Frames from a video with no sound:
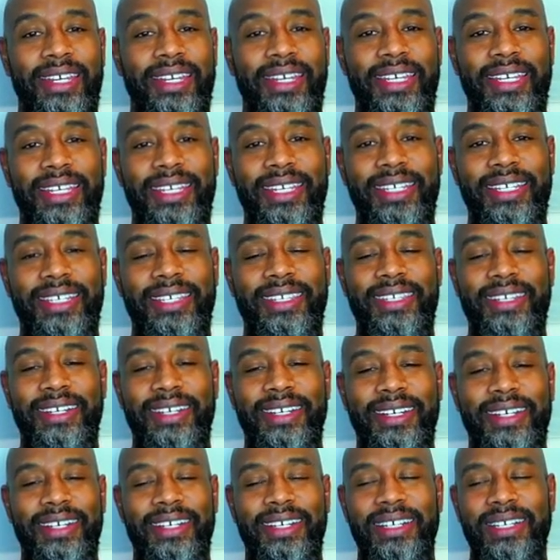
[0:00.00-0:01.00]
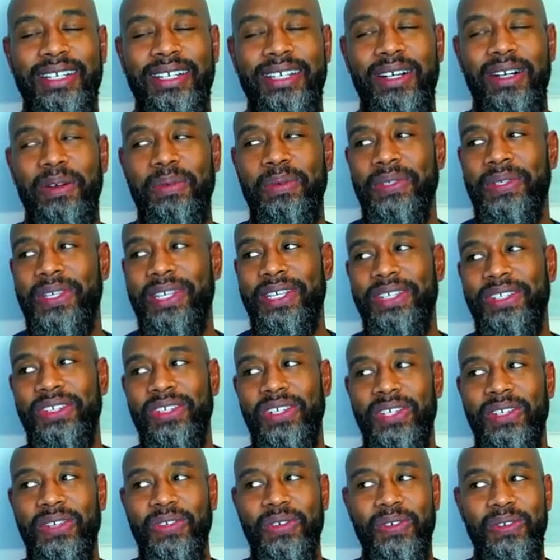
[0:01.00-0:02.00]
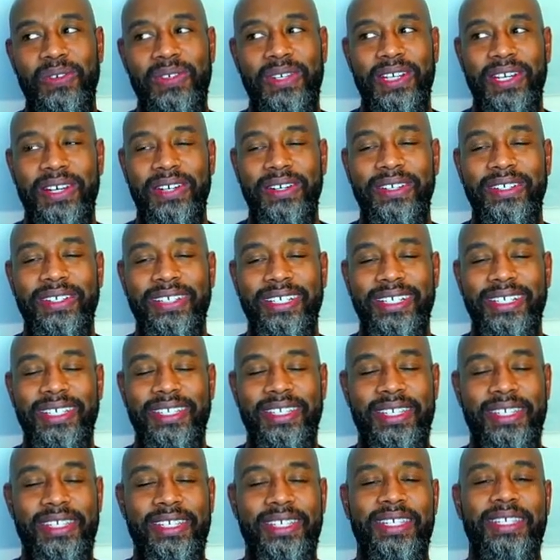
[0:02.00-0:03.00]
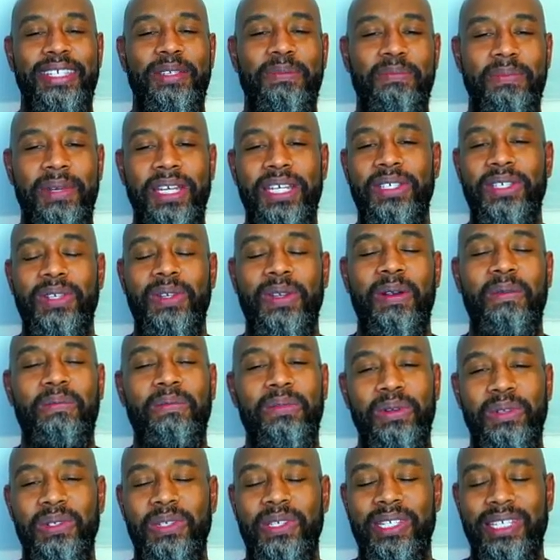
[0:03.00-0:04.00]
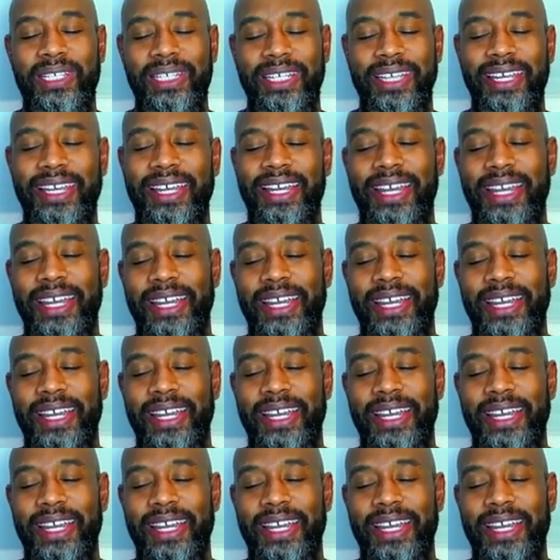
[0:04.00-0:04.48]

I almost said Jeet Kune Do, since it's based on Bruce Lee.